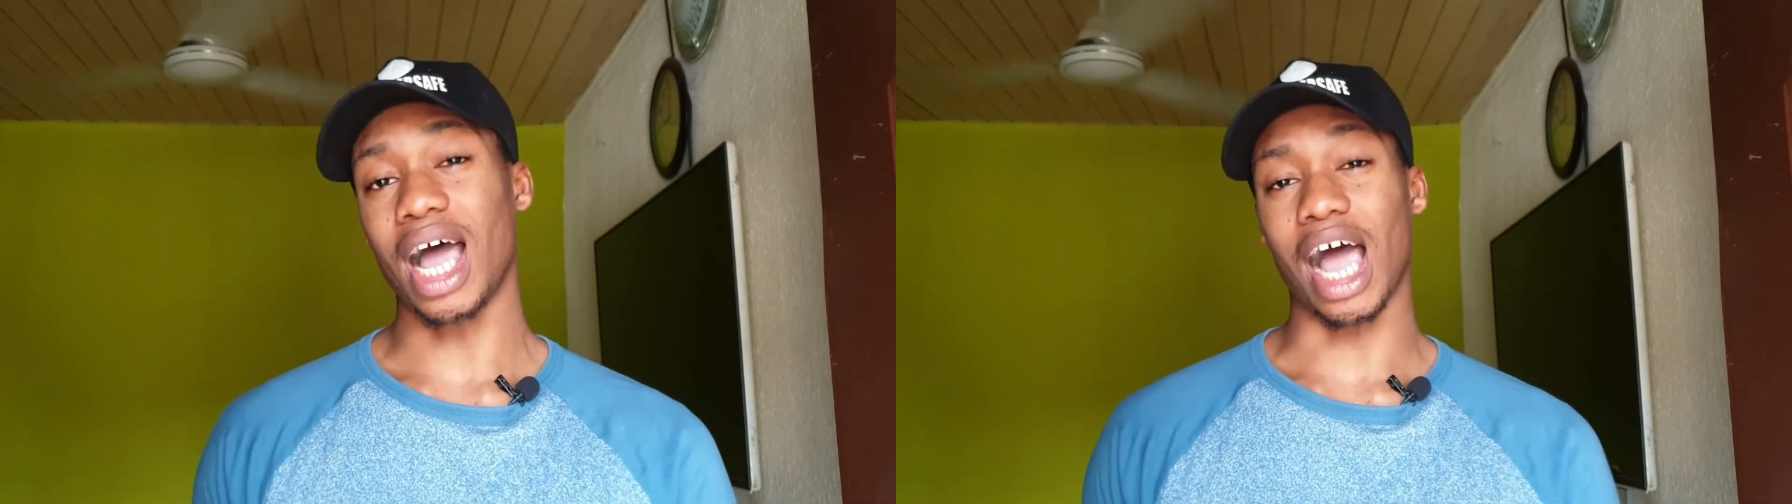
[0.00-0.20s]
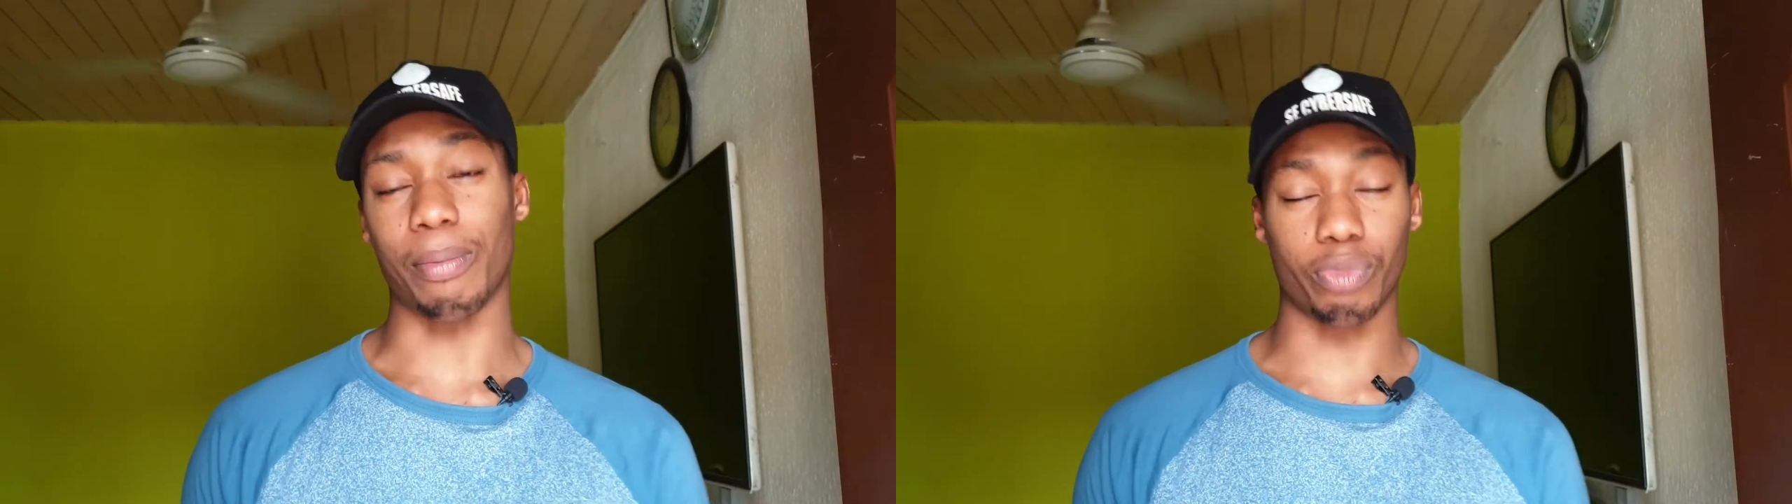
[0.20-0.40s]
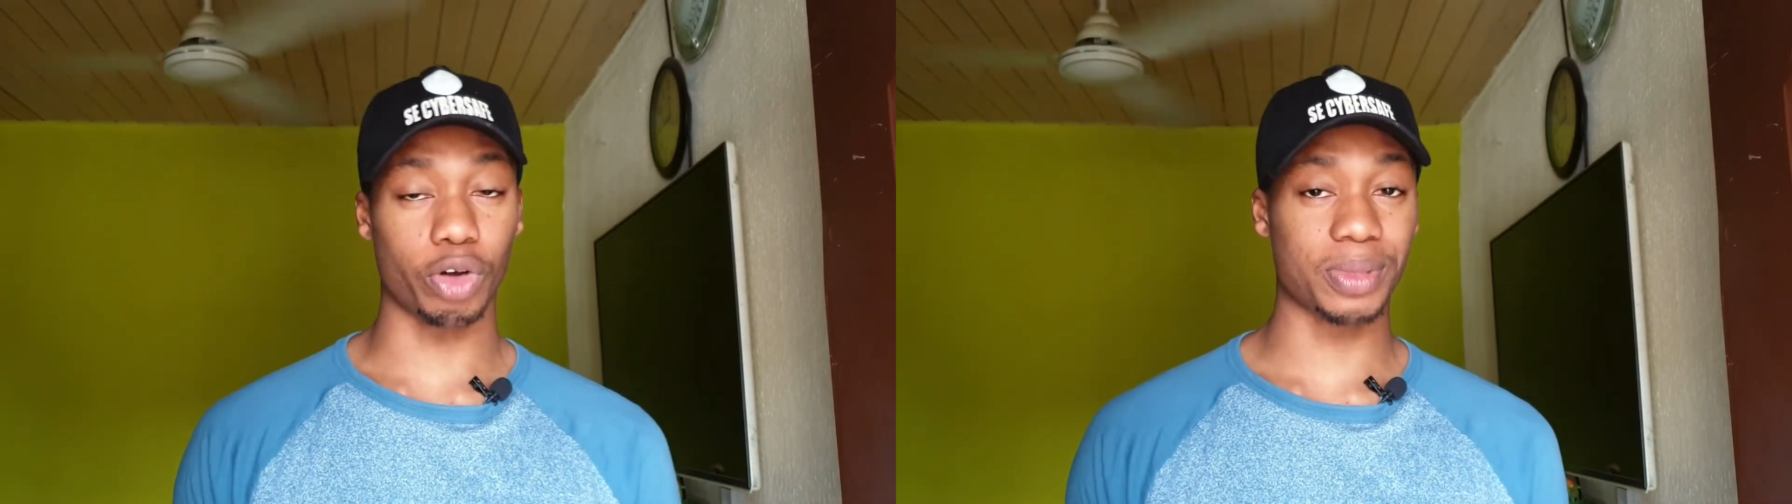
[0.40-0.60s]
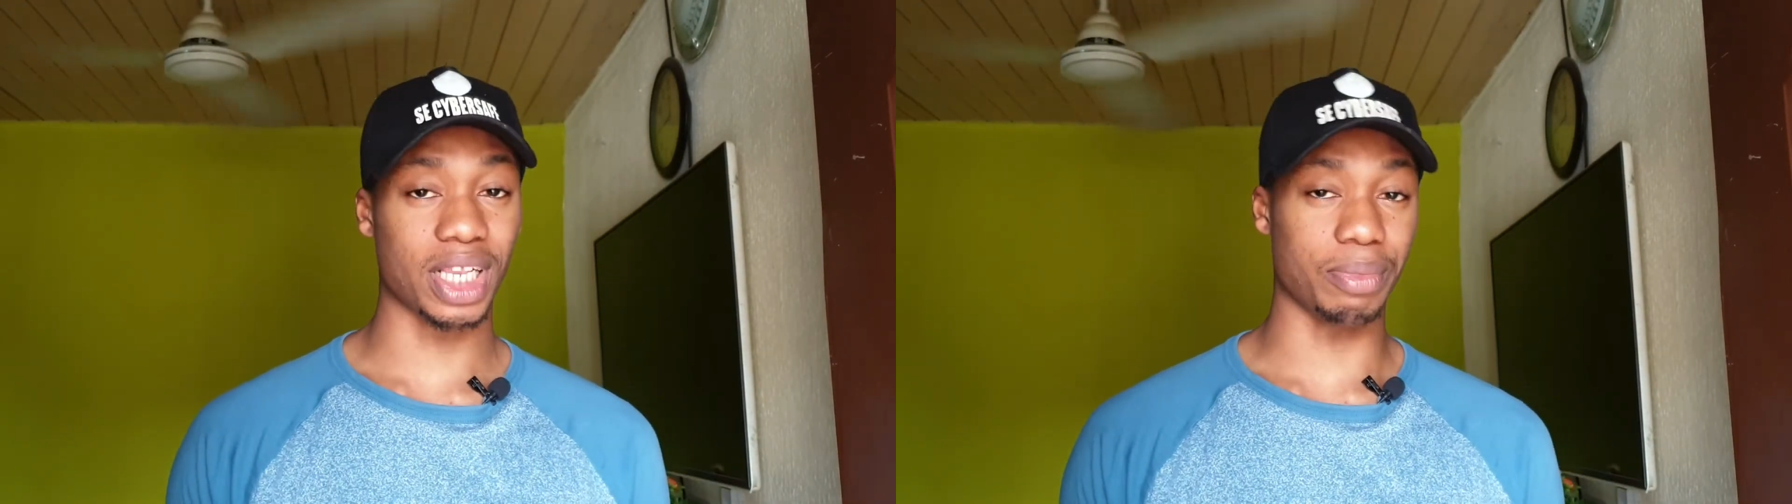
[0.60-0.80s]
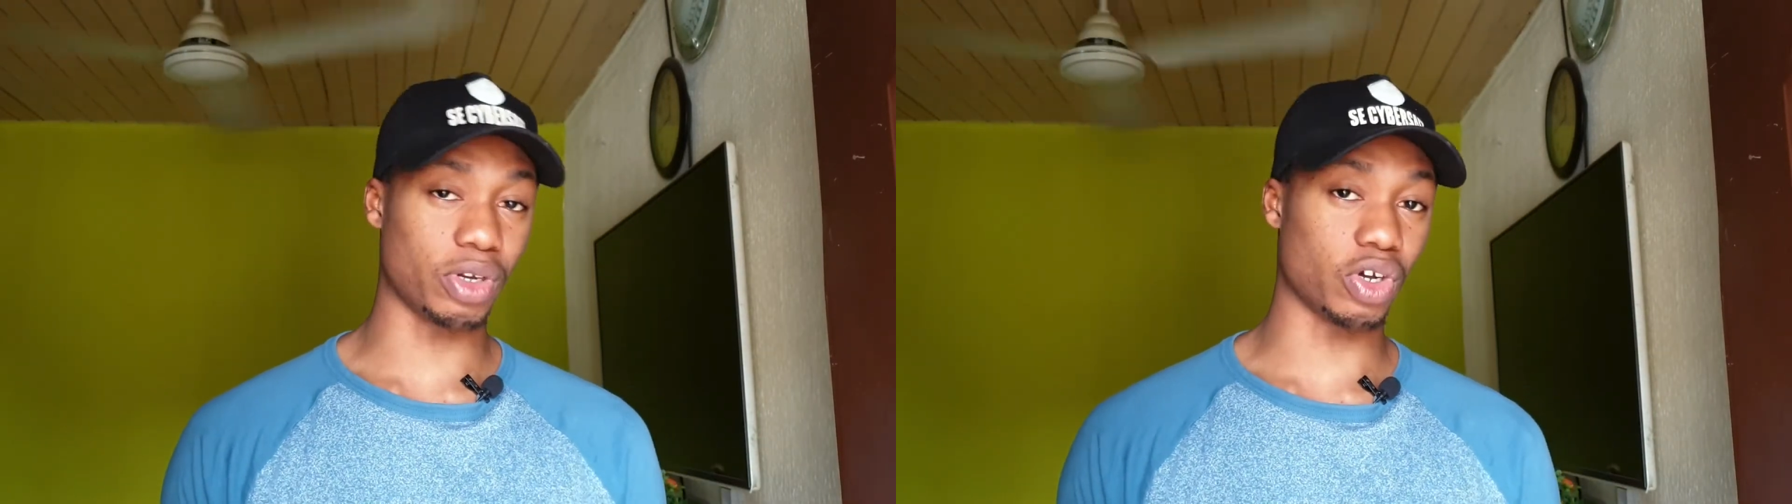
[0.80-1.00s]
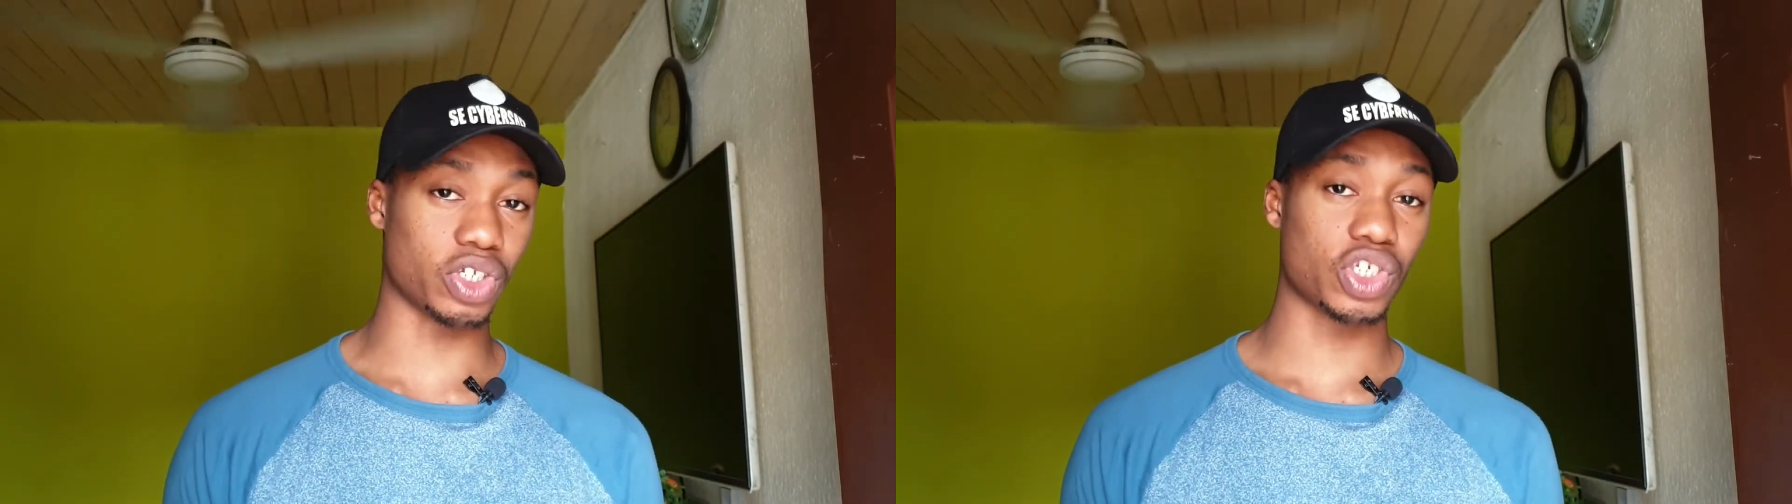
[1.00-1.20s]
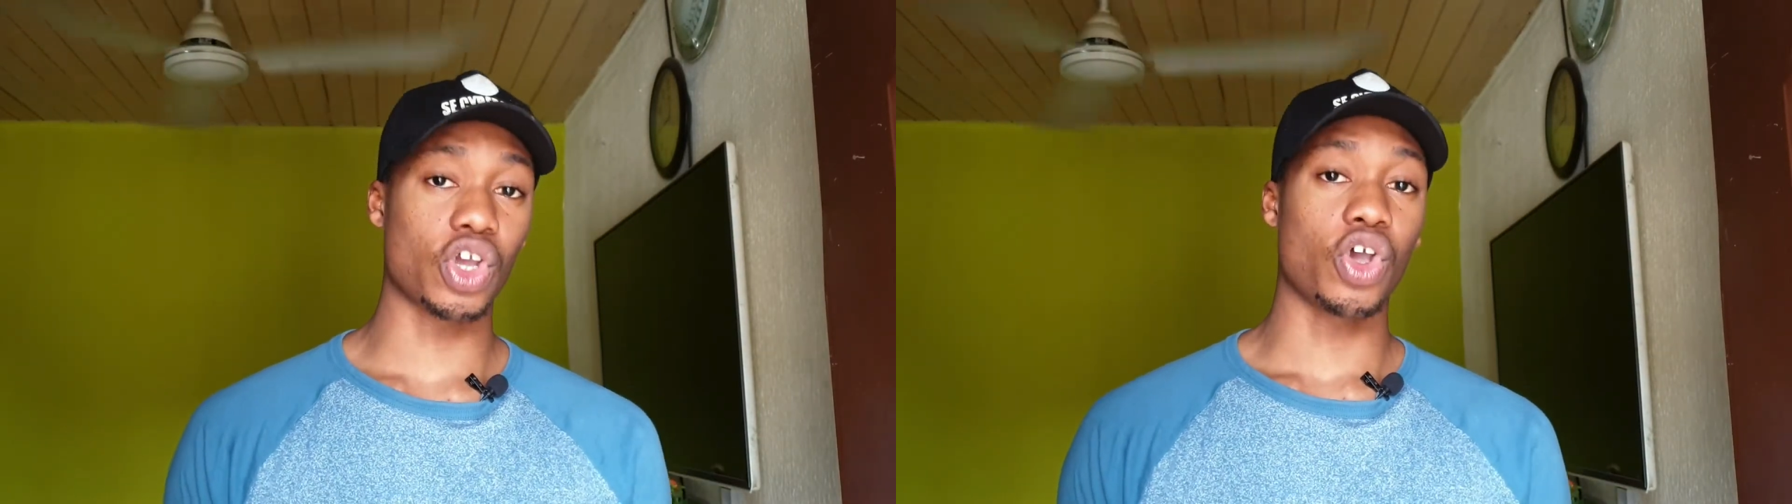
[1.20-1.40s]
abruptly, because